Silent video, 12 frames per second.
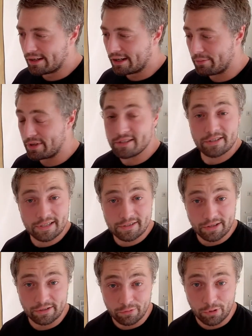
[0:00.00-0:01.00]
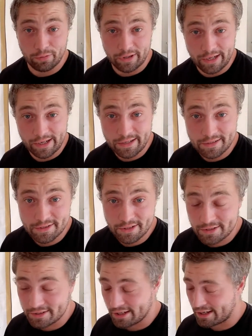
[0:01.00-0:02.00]
I mean, there's nothing wrong with it. It's
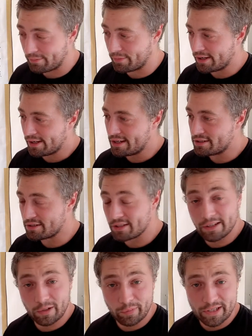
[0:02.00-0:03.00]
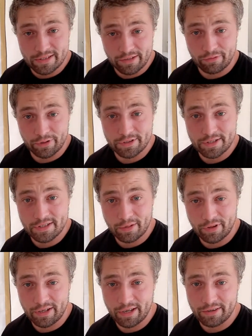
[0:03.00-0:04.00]
just a little bit different to some
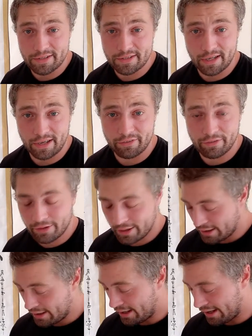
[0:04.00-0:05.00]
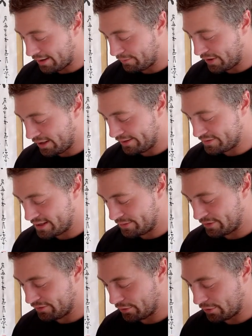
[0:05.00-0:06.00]
of the other stuff that I've seen
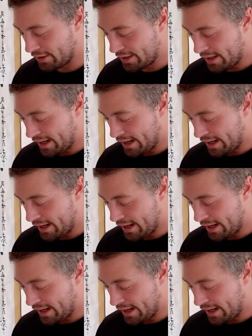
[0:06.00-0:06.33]
before.